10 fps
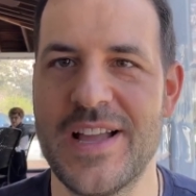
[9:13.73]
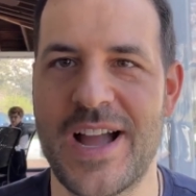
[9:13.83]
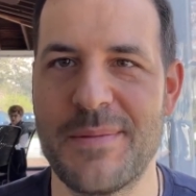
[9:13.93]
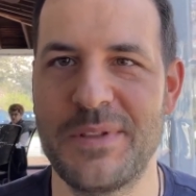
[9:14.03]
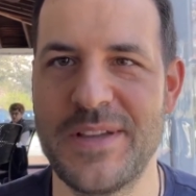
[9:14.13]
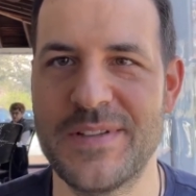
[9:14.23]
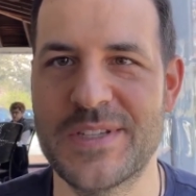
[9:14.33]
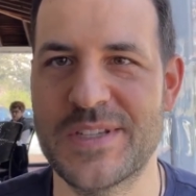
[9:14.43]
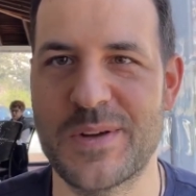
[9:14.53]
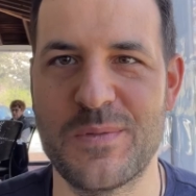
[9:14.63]
I believe
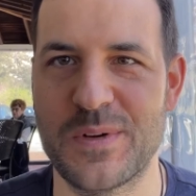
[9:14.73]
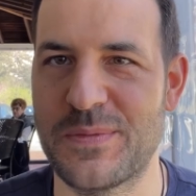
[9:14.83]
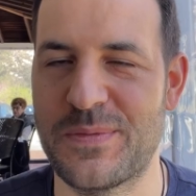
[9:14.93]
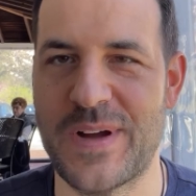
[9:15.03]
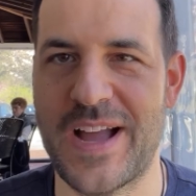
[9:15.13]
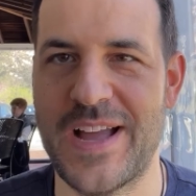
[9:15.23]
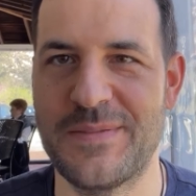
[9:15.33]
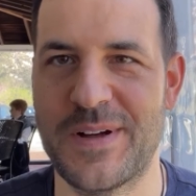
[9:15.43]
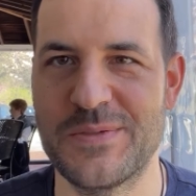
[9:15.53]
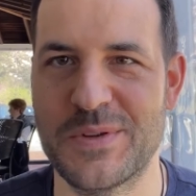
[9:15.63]
it's over
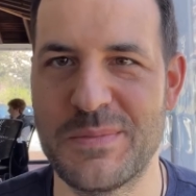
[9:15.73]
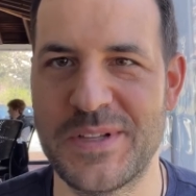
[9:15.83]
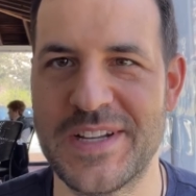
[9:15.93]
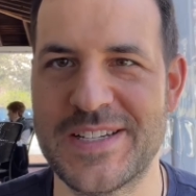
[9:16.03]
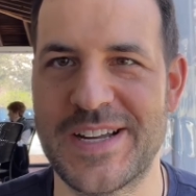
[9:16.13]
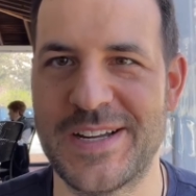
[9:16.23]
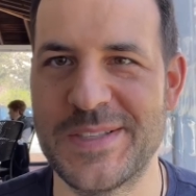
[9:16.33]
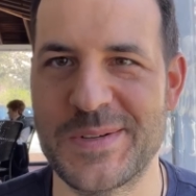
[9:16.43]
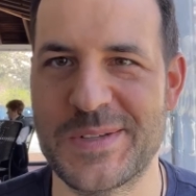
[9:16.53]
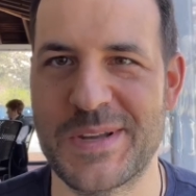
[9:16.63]
500 million
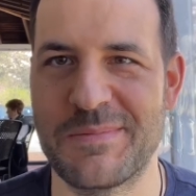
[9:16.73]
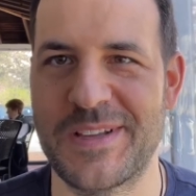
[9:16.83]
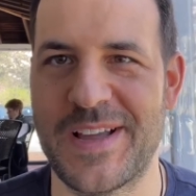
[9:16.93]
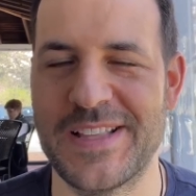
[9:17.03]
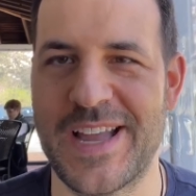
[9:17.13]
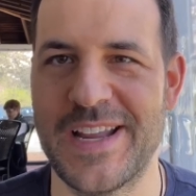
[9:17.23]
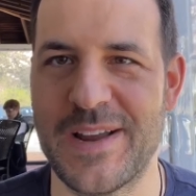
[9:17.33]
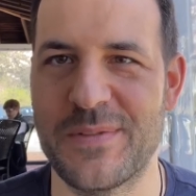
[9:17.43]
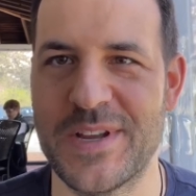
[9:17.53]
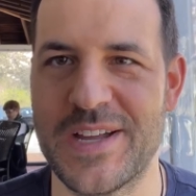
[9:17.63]
tons or something like that
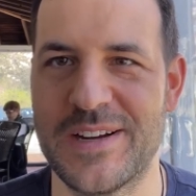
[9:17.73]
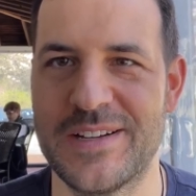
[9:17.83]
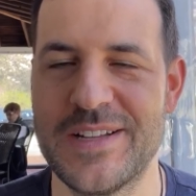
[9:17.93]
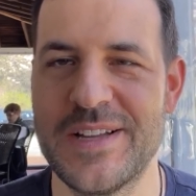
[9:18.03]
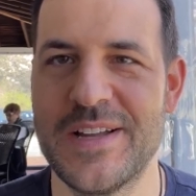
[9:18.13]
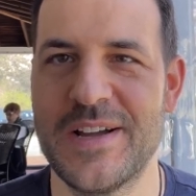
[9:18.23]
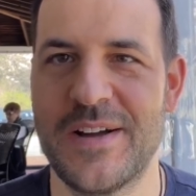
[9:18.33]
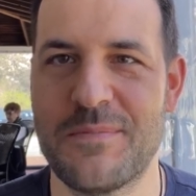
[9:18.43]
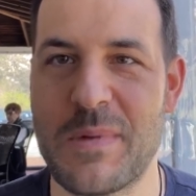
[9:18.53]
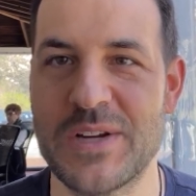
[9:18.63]
every year
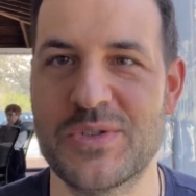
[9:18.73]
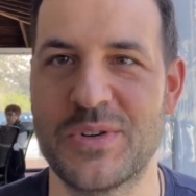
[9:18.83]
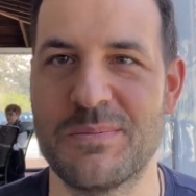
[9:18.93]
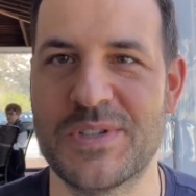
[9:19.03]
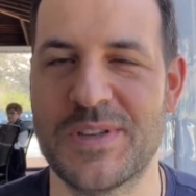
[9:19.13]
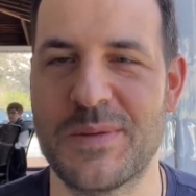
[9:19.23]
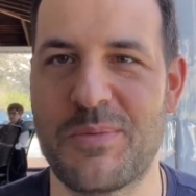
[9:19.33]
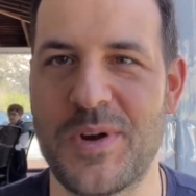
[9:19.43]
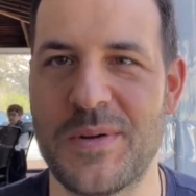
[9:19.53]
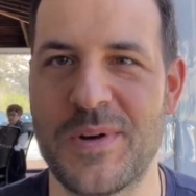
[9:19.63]
of mushrooms, to the
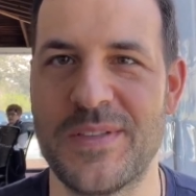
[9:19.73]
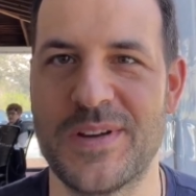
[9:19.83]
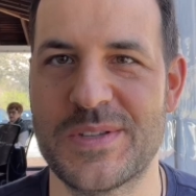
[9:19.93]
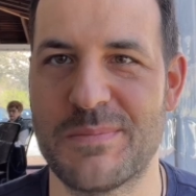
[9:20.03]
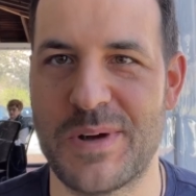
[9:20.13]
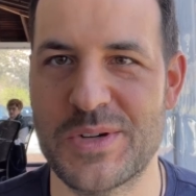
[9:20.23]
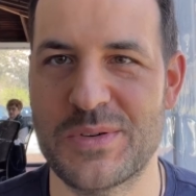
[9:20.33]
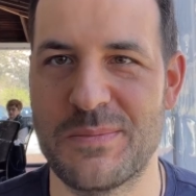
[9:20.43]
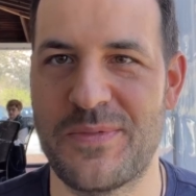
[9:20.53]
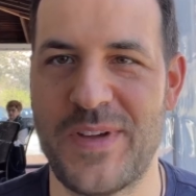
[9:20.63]
point where there's a
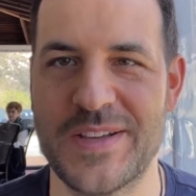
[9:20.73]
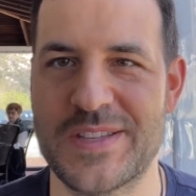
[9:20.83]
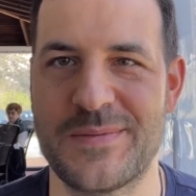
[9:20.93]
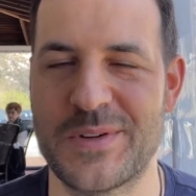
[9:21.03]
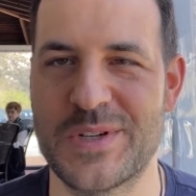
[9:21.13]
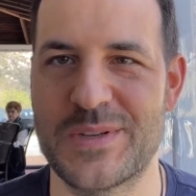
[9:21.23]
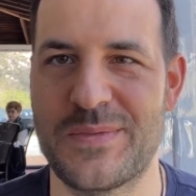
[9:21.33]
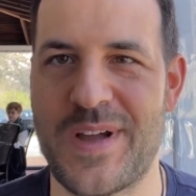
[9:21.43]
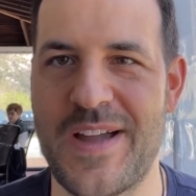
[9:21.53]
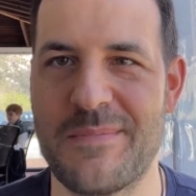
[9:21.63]
mushroom festival just
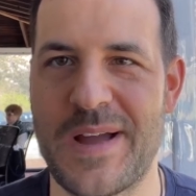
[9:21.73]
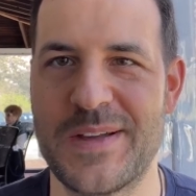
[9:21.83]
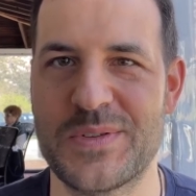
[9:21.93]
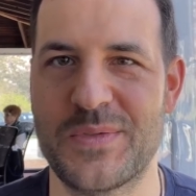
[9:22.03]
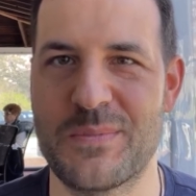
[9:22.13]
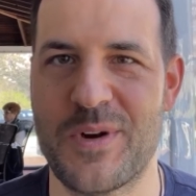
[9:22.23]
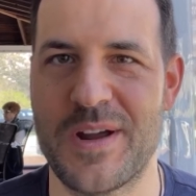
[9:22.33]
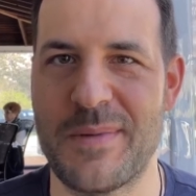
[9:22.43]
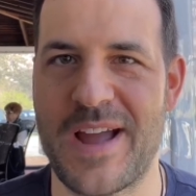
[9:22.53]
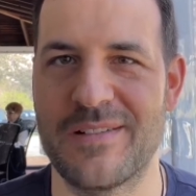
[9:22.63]
5 miles from where
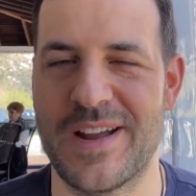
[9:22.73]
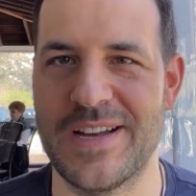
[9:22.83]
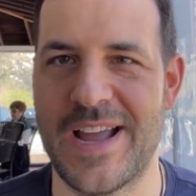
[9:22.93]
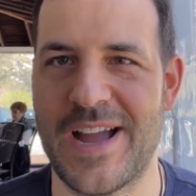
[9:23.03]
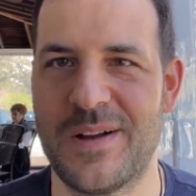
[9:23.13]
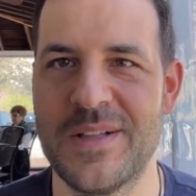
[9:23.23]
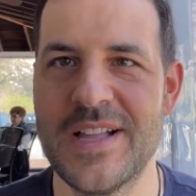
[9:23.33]
I'm at right now.